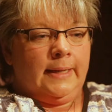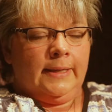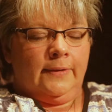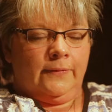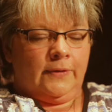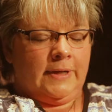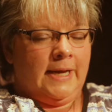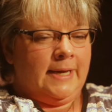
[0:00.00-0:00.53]
I
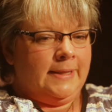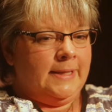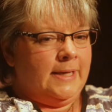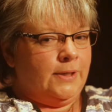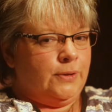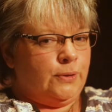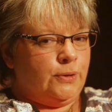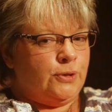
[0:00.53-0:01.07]
never got
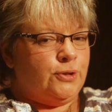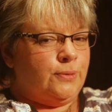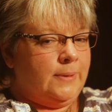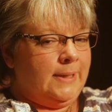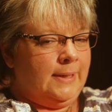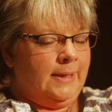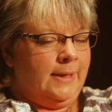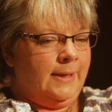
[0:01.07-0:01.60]
that
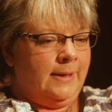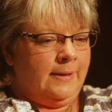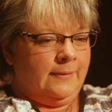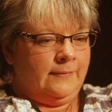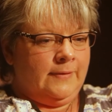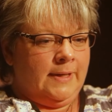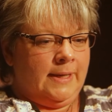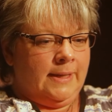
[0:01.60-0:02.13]
nurturing
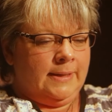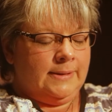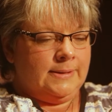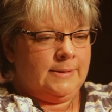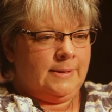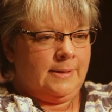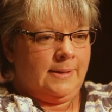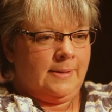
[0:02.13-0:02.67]
love
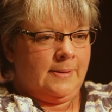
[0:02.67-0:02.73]
that